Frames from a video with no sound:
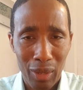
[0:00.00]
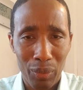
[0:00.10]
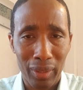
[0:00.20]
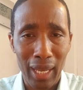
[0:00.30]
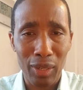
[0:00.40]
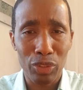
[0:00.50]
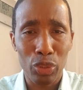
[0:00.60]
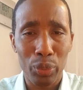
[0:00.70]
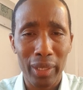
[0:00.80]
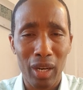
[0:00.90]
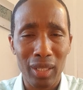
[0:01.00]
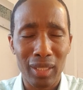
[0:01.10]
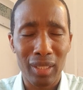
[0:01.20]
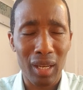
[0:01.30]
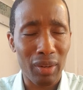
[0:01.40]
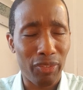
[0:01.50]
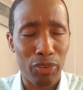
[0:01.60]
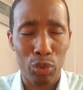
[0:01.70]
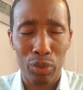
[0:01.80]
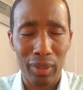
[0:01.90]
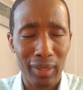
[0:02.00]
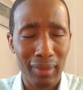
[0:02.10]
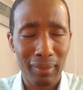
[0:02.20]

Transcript: Without you, we are done for.